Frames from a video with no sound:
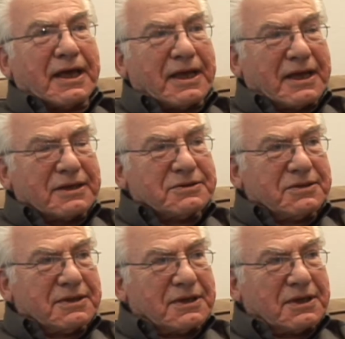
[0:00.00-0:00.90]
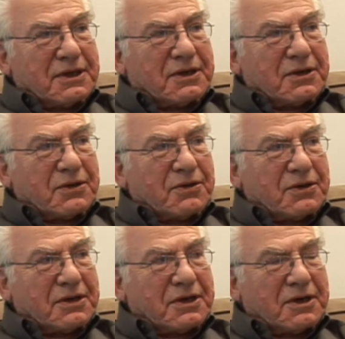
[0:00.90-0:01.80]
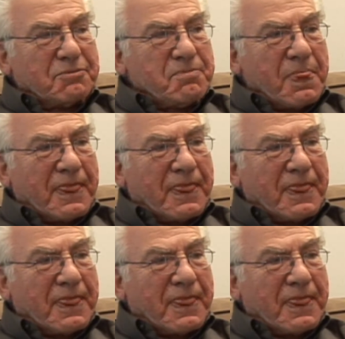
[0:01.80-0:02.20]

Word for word: and um,